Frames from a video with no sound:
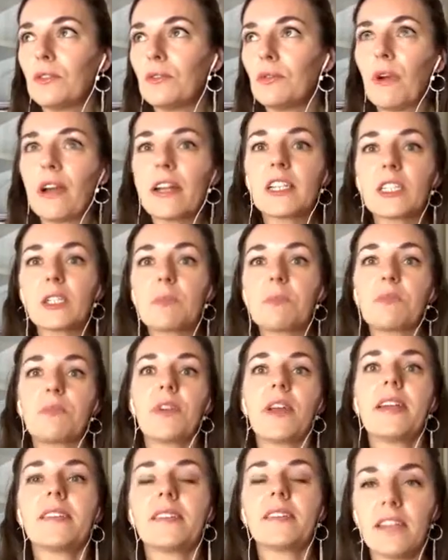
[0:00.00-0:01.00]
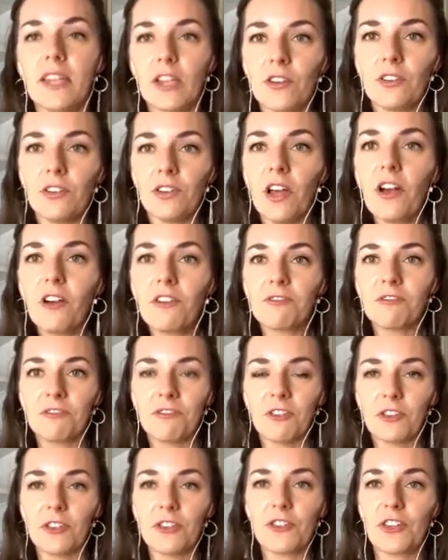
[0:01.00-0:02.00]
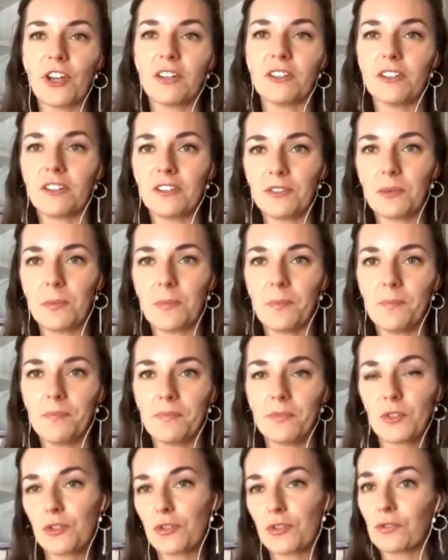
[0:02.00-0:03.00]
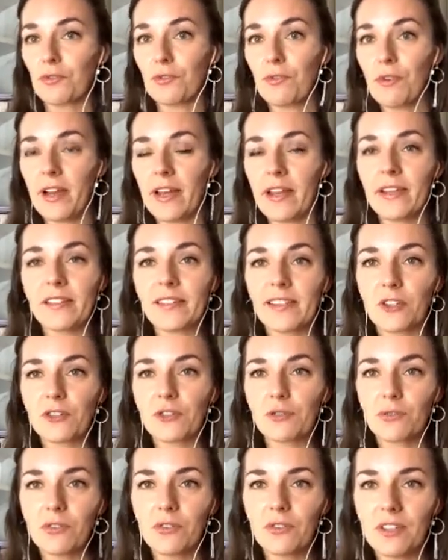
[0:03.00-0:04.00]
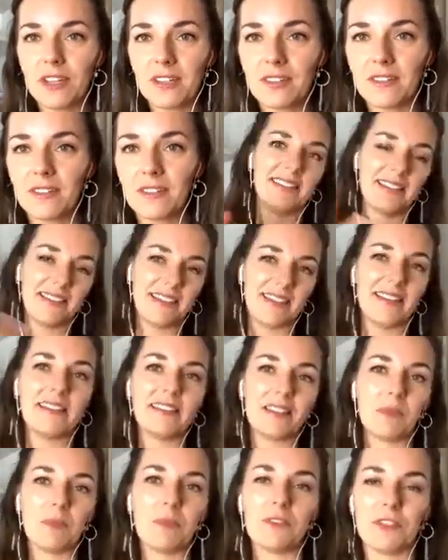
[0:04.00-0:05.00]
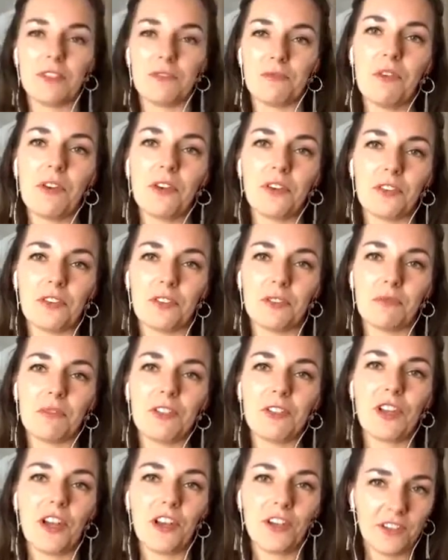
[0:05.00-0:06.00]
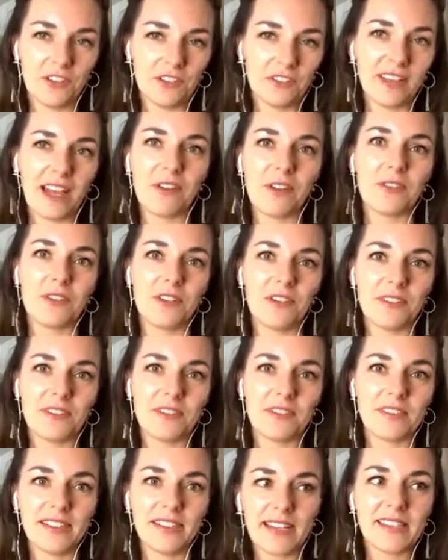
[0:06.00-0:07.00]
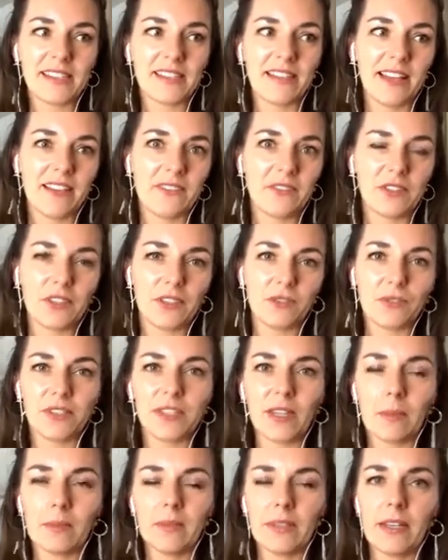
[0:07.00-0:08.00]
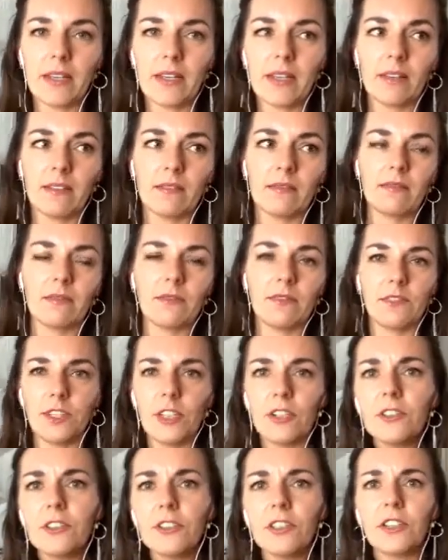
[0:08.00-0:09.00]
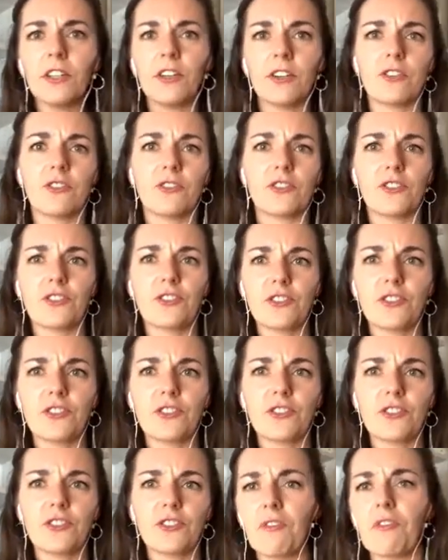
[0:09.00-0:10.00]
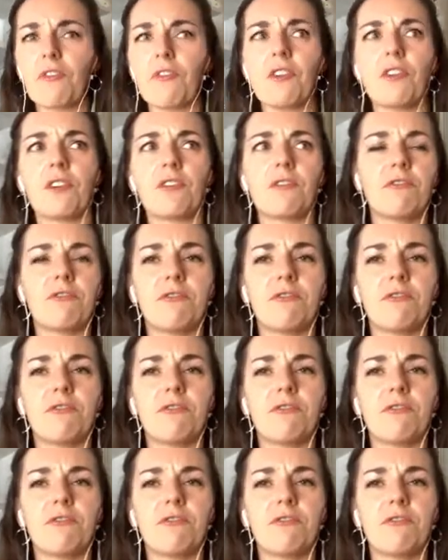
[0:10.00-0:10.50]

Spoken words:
express their love for each other through a sexual union. In the modern world, we turned our sex lives into something dirty or shameful or